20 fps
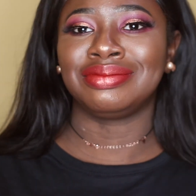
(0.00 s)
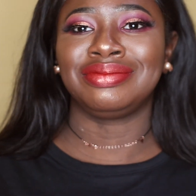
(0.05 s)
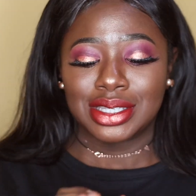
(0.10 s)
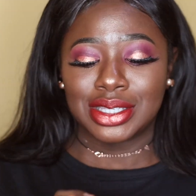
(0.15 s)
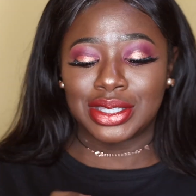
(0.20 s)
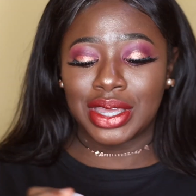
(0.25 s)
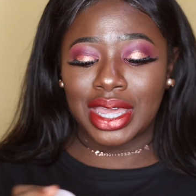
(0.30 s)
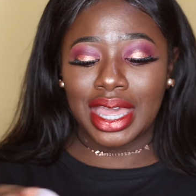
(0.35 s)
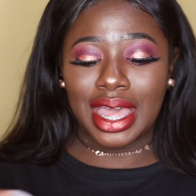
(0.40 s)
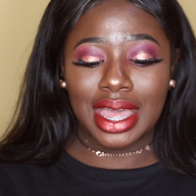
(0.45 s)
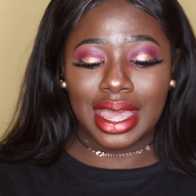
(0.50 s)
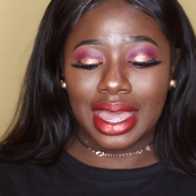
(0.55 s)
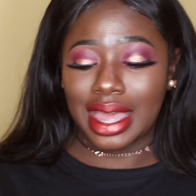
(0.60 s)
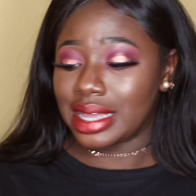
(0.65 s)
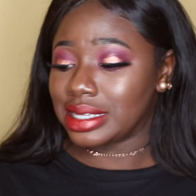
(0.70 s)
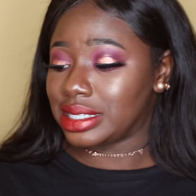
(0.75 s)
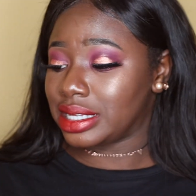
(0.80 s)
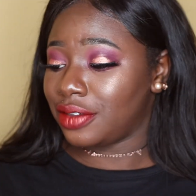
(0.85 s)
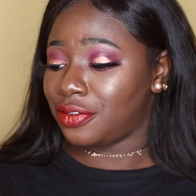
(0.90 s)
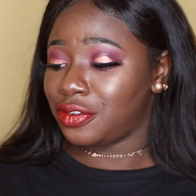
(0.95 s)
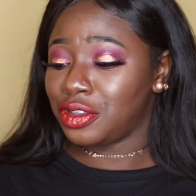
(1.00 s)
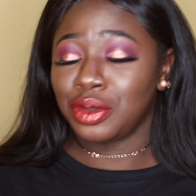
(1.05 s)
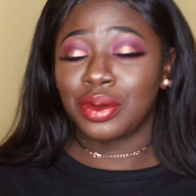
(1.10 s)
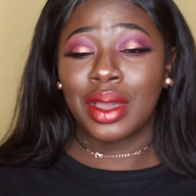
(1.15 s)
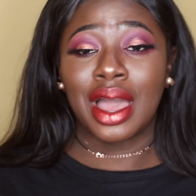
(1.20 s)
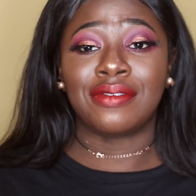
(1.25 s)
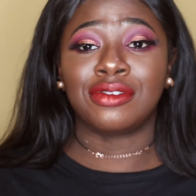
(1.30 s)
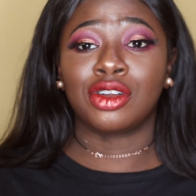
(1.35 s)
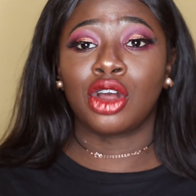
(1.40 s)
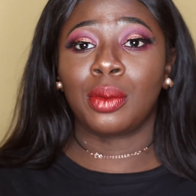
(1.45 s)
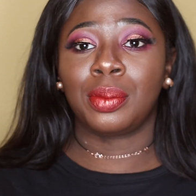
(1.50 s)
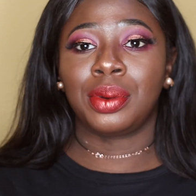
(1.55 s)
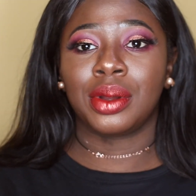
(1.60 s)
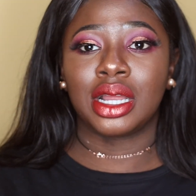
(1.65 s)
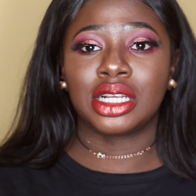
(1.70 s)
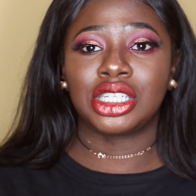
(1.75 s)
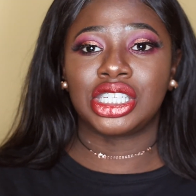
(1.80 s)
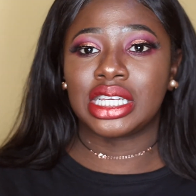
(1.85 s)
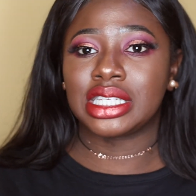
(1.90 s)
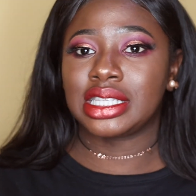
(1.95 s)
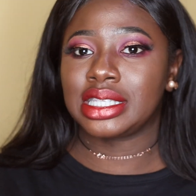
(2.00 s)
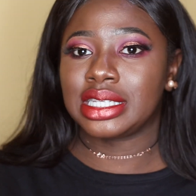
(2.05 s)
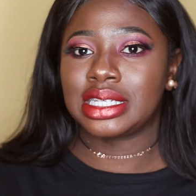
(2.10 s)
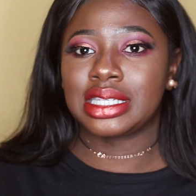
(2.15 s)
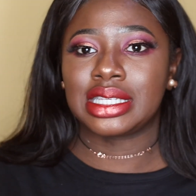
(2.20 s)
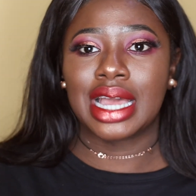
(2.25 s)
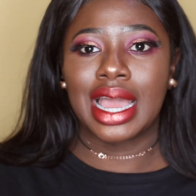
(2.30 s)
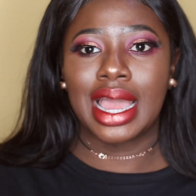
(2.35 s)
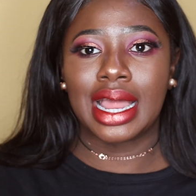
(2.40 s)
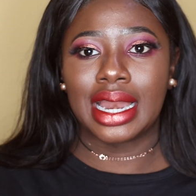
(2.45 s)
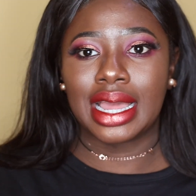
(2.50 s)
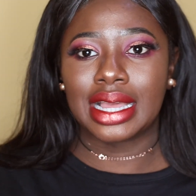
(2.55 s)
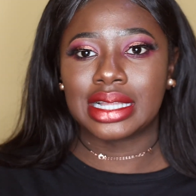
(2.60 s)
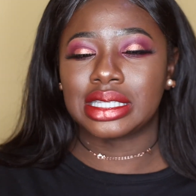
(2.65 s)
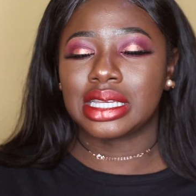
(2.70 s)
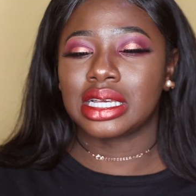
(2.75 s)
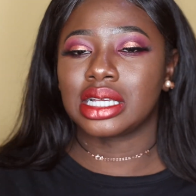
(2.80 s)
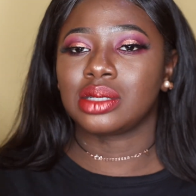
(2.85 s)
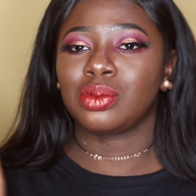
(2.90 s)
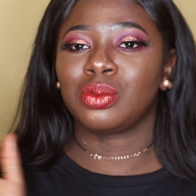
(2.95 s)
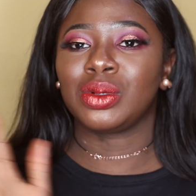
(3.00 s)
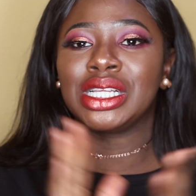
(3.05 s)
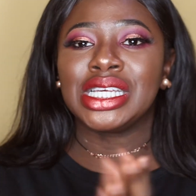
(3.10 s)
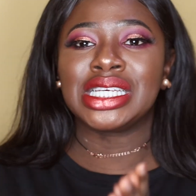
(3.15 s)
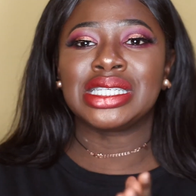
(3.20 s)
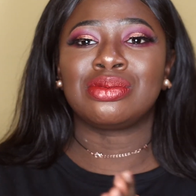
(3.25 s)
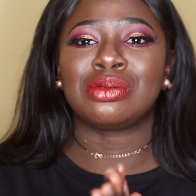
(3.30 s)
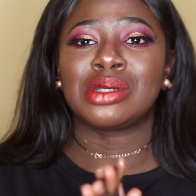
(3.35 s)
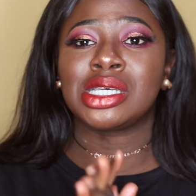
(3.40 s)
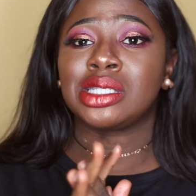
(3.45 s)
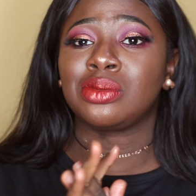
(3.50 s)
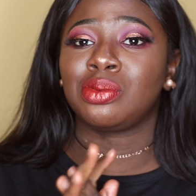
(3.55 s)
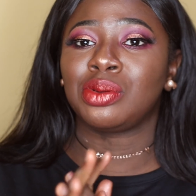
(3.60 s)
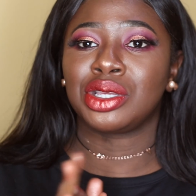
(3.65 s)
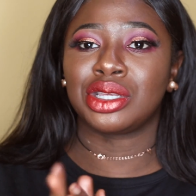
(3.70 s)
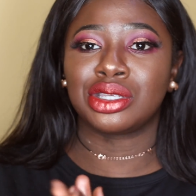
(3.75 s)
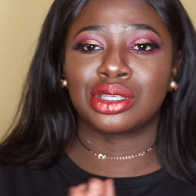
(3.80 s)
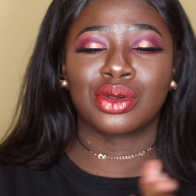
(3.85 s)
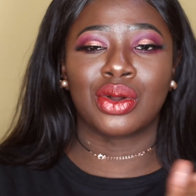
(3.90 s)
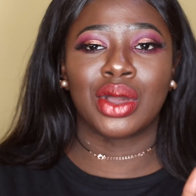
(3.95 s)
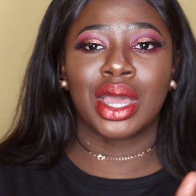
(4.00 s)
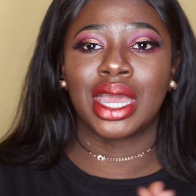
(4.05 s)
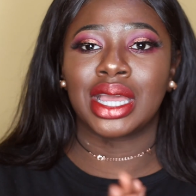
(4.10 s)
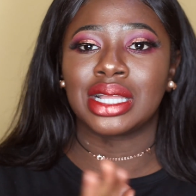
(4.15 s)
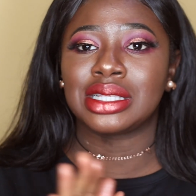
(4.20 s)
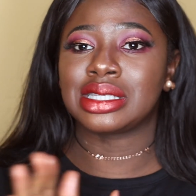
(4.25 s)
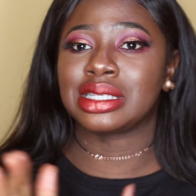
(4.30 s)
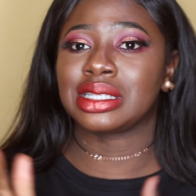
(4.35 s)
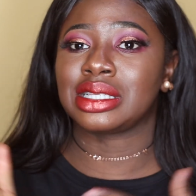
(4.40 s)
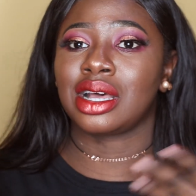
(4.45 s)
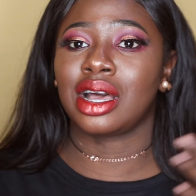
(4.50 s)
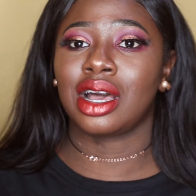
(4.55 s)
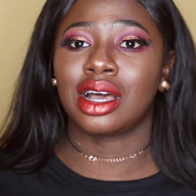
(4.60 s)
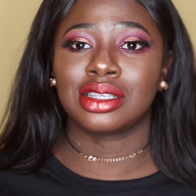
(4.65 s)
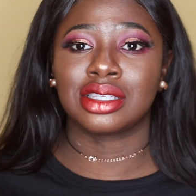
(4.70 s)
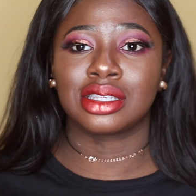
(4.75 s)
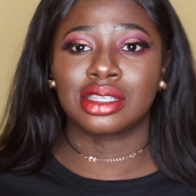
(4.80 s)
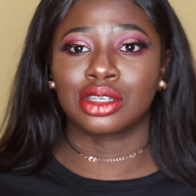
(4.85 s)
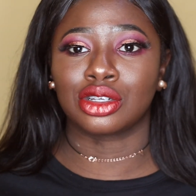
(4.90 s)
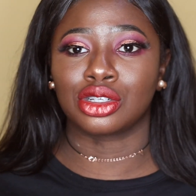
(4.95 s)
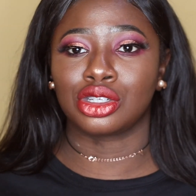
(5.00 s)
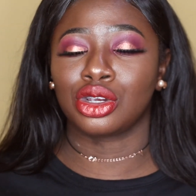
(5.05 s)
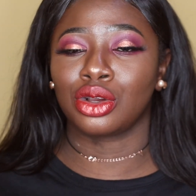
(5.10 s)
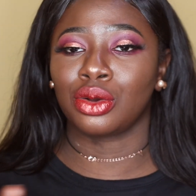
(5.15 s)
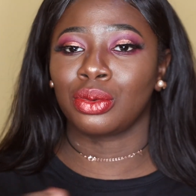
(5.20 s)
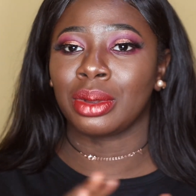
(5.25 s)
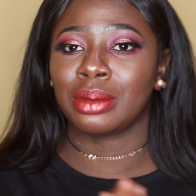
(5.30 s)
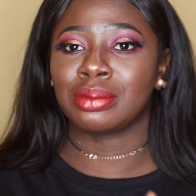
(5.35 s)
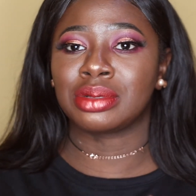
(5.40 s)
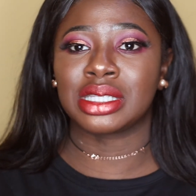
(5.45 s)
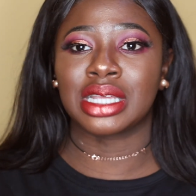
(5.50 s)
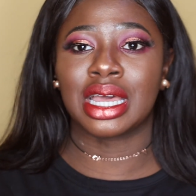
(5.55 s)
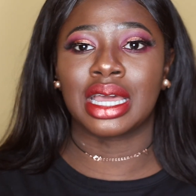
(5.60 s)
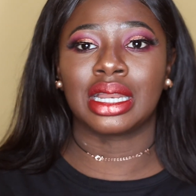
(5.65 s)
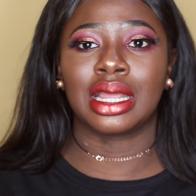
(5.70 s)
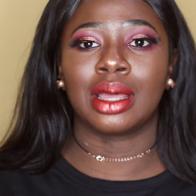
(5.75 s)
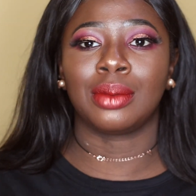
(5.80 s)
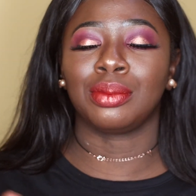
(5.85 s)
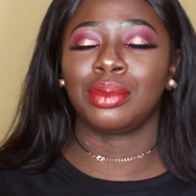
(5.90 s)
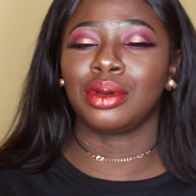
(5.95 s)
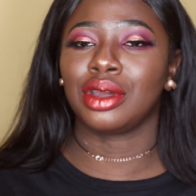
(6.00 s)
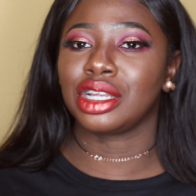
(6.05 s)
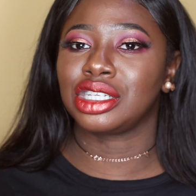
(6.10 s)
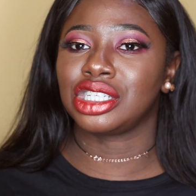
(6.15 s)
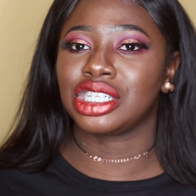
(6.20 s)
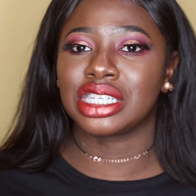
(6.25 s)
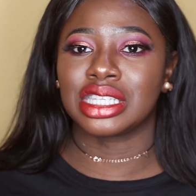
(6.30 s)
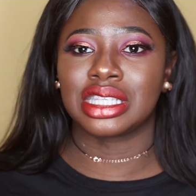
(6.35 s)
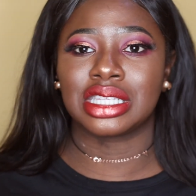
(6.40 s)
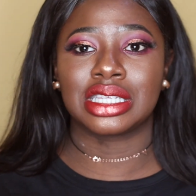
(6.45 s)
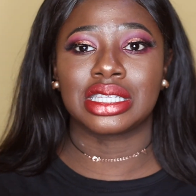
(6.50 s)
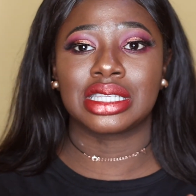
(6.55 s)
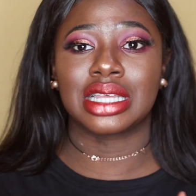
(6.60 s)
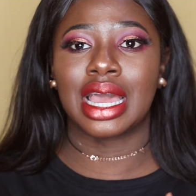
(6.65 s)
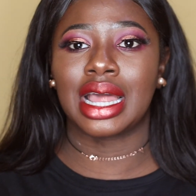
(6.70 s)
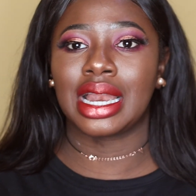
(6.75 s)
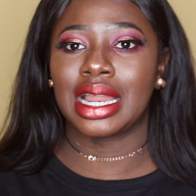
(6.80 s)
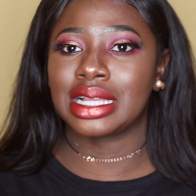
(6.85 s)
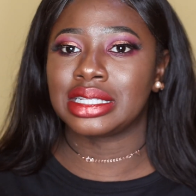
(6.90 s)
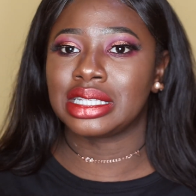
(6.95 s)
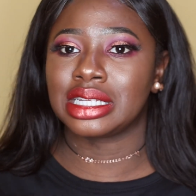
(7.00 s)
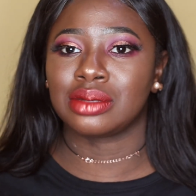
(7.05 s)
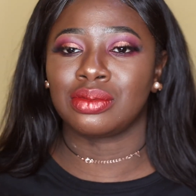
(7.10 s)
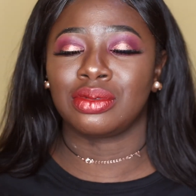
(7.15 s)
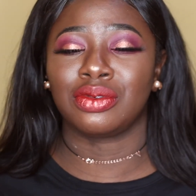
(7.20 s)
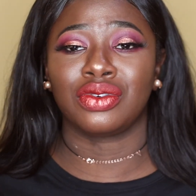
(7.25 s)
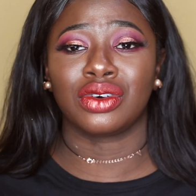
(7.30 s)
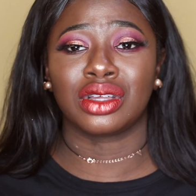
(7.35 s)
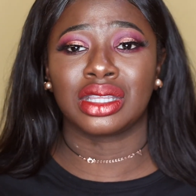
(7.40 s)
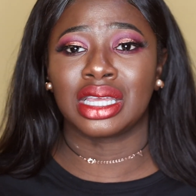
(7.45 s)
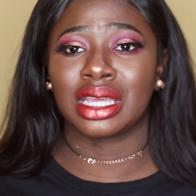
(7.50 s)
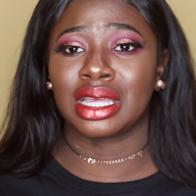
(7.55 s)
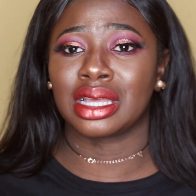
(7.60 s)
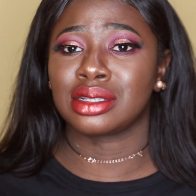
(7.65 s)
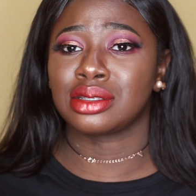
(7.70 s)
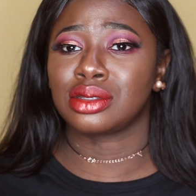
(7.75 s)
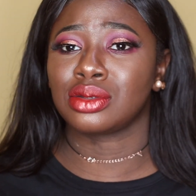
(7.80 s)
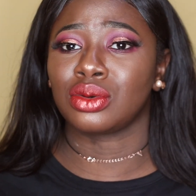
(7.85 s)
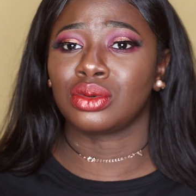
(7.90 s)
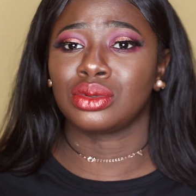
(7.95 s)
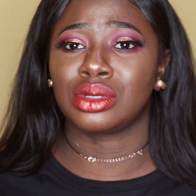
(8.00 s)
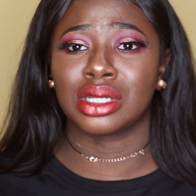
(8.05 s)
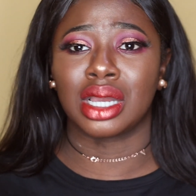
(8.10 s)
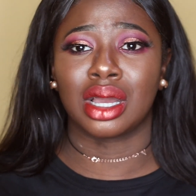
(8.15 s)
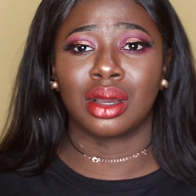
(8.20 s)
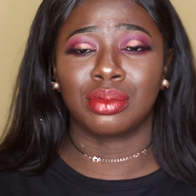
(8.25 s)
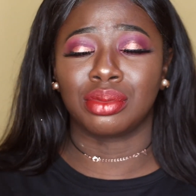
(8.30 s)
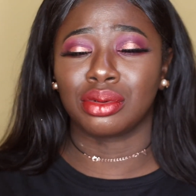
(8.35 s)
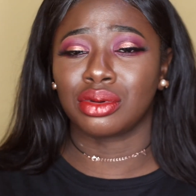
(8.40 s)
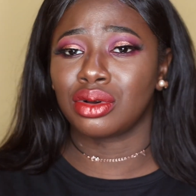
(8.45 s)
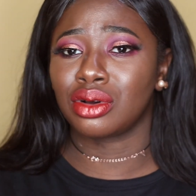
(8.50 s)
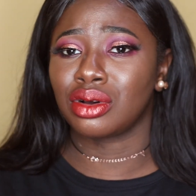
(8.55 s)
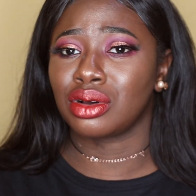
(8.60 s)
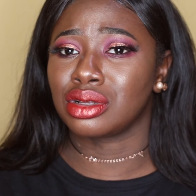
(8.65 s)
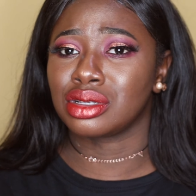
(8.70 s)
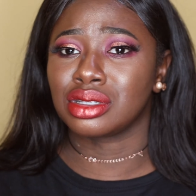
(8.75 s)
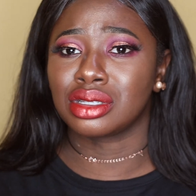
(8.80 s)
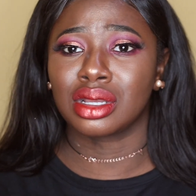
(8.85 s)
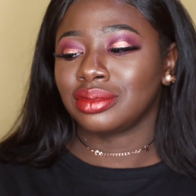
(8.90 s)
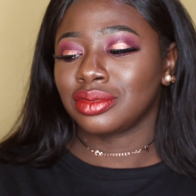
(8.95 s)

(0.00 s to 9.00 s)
So yeah, guys, if you have not purchased these highlighters, please go ahead to the Artist Couture website and purchase these highlighters before they get sold out, because